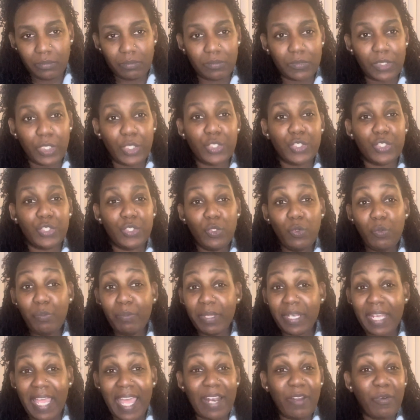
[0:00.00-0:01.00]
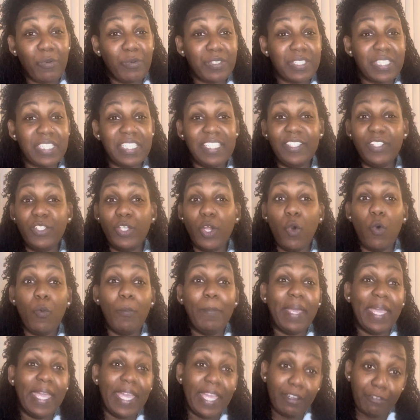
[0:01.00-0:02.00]
Stupid. I don't see no
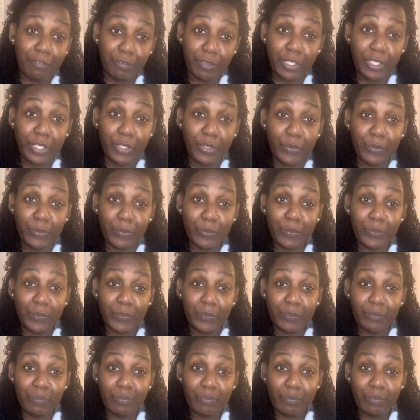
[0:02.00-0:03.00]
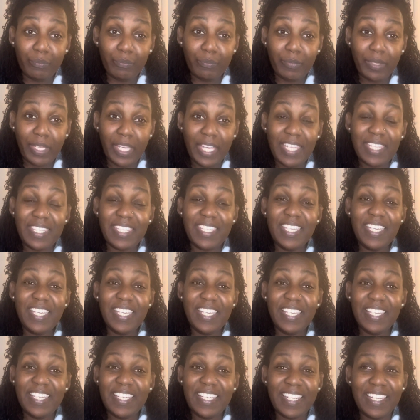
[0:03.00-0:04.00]
path for you. And
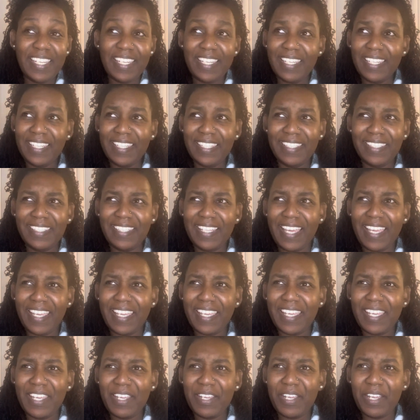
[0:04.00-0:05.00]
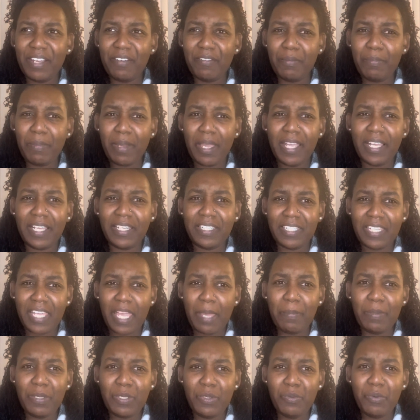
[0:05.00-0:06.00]
then, like, everybody
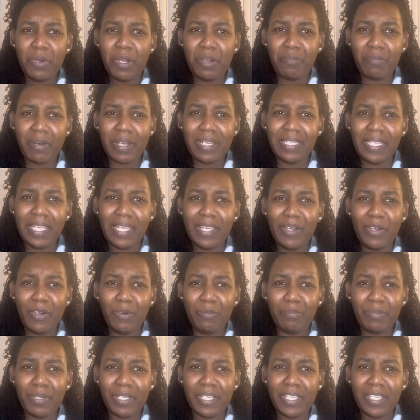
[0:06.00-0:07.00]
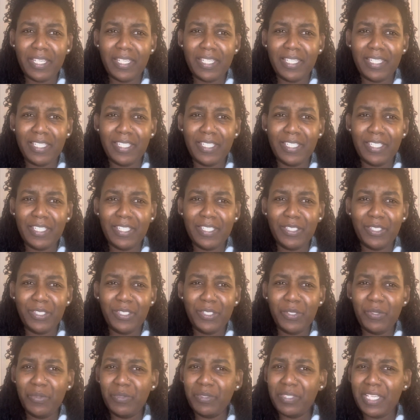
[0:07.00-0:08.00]
dapping you up right now, but
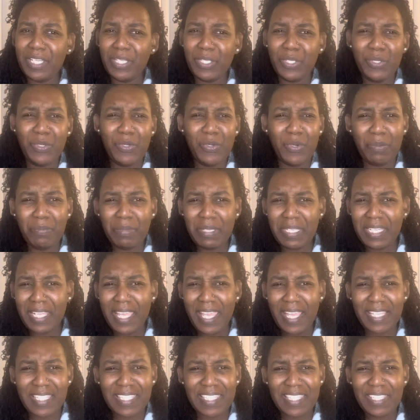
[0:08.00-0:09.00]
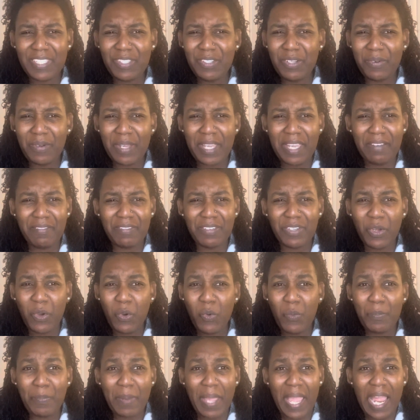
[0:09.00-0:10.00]
you don't think you're gonna be next, and you don't have
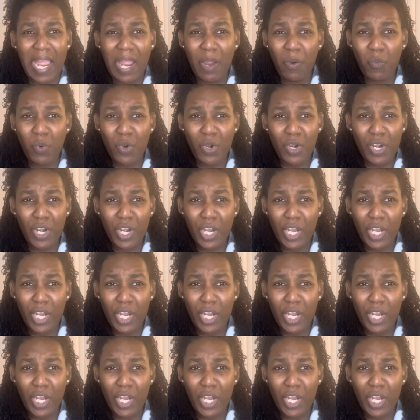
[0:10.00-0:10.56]
no power.